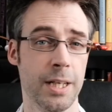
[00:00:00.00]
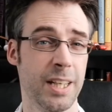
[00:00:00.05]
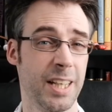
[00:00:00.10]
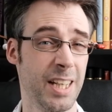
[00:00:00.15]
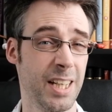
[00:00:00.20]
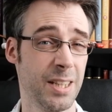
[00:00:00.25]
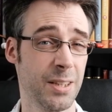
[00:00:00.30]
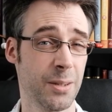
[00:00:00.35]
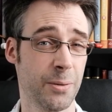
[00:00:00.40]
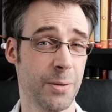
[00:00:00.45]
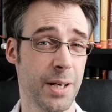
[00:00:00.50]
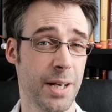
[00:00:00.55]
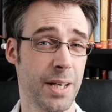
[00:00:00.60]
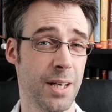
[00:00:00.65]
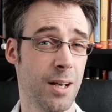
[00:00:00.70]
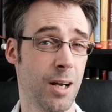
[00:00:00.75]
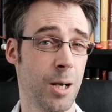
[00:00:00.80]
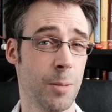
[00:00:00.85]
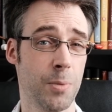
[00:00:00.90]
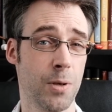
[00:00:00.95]
Either
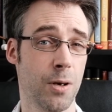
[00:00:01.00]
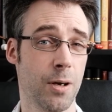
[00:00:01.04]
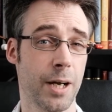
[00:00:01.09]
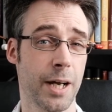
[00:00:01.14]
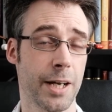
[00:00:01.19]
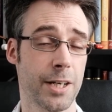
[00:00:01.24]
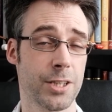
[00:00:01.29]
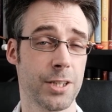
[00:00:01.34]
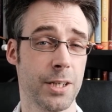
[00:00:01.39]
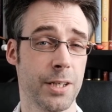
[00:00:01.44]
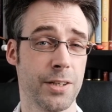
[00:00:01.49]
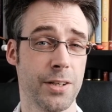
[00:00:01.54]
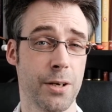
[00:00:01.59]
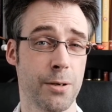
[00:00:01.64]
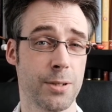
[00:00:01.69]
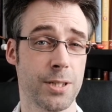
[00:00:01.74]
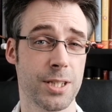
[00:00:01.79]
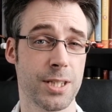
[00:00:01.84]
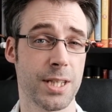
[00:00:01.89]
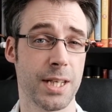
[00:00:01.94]
way, I'm not actually
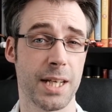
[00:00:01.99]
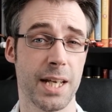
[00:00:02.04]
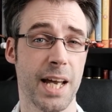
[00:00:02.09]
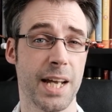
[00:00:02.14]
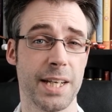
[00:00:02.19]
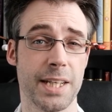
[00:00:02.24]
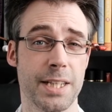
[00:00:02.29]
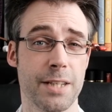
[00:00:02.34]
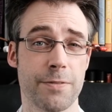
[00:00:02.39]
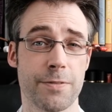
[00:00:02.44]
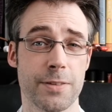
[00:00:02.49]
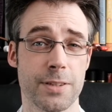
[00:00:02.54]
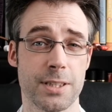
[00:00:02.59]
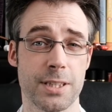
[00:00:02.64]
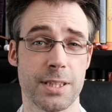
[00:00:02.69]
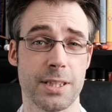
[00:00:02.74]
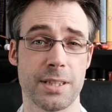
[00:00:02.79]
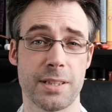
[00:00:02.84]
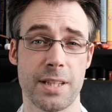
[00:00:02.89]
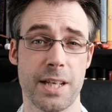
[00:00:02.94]
noticing any difference
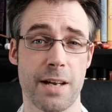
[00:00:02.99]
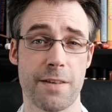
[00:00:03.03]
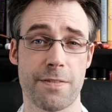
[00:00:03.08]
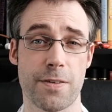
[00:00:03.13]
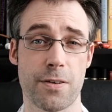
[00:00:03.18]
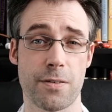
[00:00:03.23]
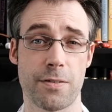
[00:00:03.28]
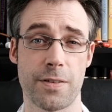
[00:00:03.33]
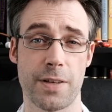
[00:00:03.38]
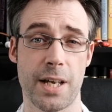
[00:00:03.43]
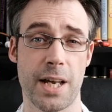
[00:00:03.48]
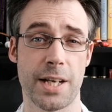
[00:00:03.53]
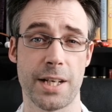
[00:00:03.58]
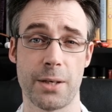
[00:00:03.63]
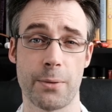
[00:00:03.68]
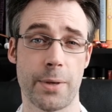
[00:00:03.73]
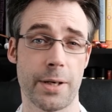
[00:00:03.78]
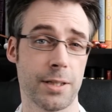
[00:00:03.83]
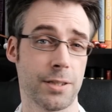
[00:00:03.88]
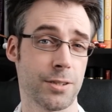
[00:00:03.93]
in the FOV
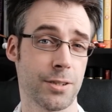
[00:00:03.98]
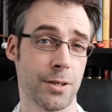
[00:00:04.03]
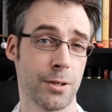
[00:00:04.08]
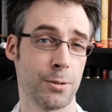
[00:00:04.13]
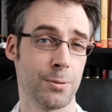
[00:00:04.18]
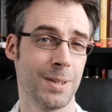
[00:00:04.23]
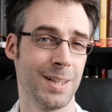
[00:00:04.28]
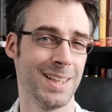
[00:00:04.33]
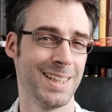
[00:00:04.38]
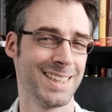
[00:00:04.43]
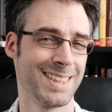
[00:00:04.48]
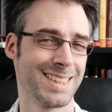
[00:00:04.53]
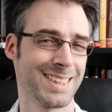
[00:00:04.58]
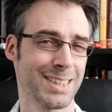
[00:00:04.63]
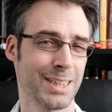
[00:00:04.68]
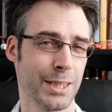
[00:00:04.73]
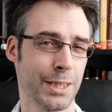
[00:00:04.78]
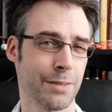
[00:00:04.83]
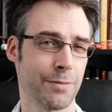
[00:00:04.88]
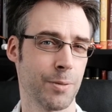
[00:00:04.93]
anyway, so it's
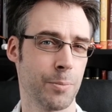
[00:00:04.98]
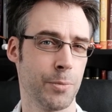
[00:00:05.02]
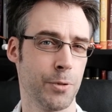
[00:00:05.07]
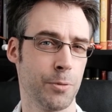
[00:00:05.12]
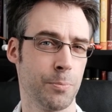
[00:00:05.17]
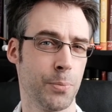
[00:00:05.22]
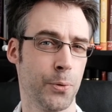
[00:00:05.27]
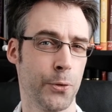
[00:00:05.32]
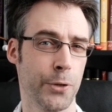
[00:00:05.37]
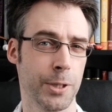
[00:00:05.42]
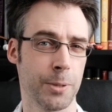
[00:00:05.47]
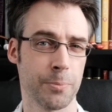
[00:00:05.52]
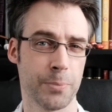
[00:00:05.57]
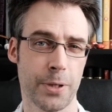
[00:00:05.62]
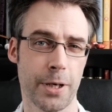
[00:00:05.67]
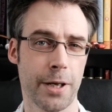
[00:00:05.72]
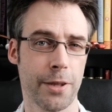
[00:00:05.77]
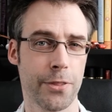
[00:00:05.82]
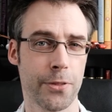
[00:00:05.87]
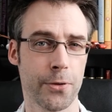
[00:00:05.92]
kind of a moot point,
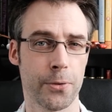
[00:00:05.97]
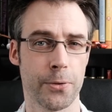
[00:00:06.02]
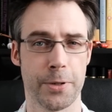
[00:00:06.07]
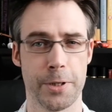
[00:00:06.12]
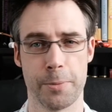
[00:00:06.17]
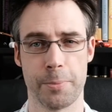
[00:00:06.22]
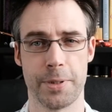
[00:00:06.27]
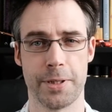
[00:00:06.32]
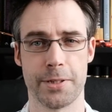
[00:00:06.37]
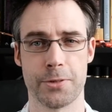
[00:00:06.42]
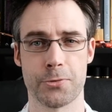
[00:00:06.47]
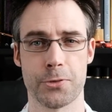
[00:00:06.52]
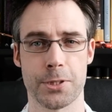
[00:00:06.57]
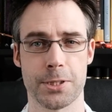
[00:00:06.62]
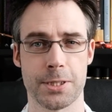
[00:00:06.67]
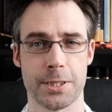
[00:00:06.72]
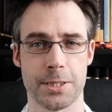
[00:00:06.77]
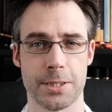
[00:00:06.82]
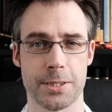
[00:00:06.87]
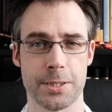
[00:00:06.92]
but I thought it'd be
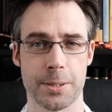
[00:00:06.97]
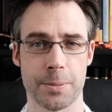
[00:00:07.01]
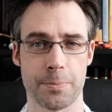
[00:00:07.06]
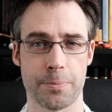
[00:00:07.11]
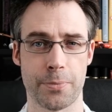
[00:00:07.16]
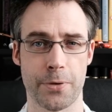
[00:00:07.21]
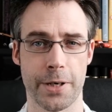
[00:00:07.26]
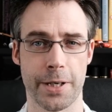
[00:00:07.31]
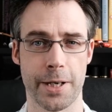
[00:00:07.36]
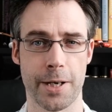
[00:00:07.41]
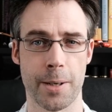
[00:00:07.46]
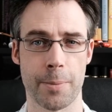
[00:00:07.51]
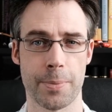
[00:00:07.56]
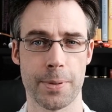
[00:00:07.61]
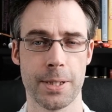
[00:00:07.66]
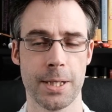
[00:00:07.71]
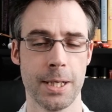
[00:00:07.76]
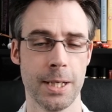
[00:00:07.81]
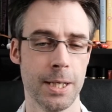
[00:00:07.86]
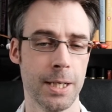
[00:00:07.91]
interesting to bring up.
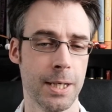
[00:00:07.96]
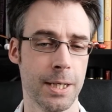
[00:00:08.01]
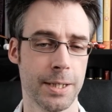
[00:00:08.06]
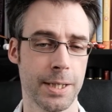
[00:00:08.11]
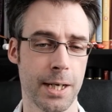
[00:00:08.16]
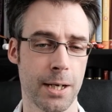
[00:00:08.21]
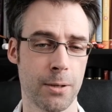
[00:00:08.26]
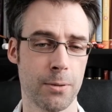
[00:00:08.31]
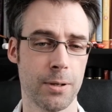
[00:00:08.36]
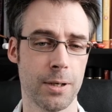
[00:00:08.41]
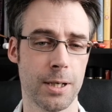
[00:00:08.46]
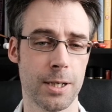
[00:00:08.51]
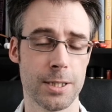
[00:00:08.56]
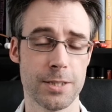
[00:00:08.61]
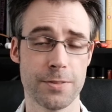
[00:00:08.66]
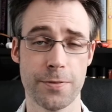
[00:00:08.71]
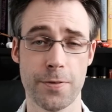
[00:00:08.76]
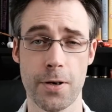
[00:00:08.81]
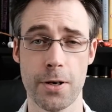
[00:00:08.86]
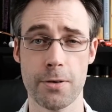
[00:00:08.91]
Now,
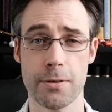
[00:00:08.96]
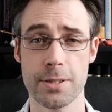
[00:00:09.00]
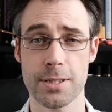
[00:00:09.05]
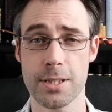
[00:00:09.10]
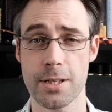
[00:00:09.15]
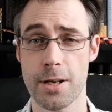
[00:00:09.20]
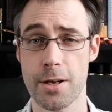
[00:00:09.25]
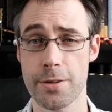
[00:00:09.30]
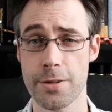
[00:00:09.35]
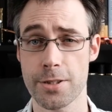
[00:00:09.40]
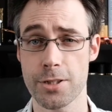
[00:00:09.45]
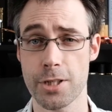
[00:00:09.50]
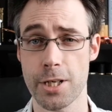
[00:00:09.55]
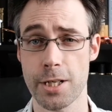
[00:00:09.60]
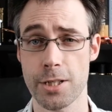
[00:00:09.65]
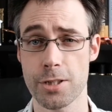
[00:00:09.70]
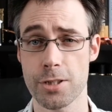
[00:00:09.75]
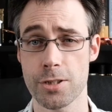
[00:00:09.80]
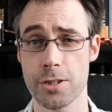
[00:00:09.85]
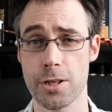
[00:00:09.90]
as far as other
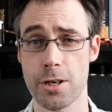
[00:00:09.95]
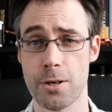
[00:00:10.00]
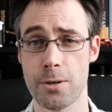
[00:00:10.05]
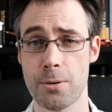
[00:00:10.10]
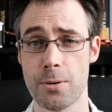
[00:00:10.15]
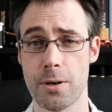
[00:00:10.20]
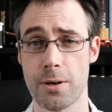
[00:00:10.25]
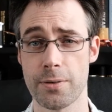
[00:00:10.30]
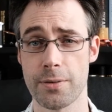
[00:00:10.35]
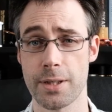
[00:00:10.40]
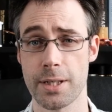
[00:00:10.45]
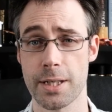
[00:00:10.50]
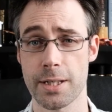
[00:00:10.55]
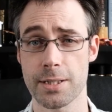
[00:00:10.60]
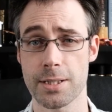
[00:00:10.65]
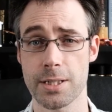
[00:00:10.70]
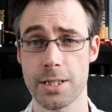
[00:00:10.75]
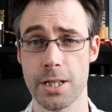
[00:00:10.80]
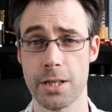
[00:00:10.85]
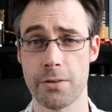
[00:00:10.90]
changes go on the
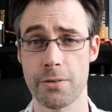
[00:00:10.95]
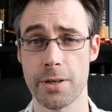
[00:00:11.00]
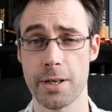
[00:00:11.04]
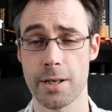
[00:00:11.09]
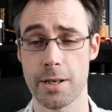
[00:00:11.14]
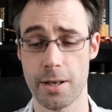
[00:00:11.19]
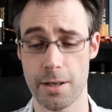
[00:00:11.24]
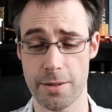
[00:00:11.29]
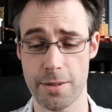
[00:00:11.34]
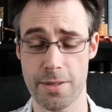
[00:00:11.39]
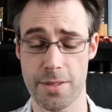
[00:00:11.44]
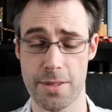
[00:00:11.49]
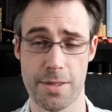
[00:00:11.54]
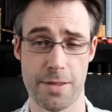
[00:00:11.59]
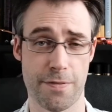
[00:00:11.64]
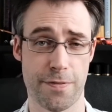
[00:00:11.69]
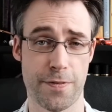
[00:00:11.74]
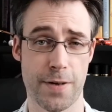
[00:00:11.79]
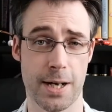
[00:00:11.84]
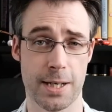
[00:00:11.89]
exterior, other than
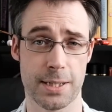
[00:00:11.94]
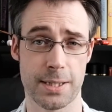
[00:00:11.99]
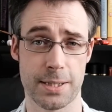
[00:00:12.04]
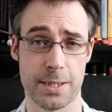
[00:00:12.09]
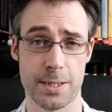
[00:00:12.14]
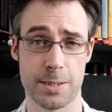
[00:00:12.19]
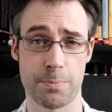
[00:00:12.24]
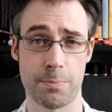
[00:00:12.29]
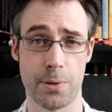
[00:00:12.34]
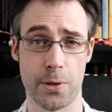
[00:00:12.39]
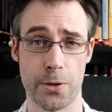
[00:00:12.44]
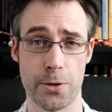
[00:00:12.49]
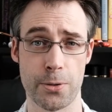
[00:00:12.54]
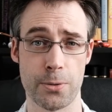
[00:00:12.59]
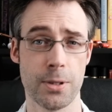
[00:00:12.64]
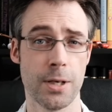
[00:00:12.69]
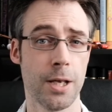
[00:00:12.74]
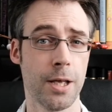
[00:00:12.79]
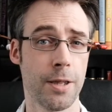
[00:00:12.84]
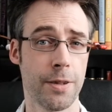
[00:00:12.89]
the fact that it's
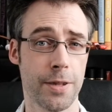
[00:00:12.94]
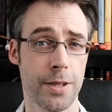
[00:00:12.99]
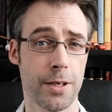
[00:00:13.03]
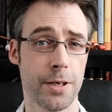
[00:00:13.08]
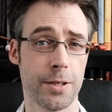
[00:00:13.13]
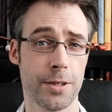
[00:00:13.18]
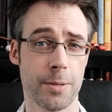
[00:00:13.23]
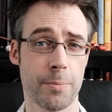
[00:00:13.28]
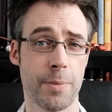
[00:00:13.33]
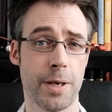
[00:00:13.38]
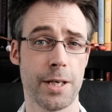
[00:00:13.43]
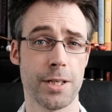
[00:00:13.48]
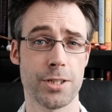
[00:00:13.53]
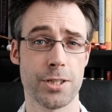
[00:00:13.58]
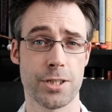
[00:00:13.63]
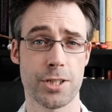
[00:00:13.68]
blue, the other major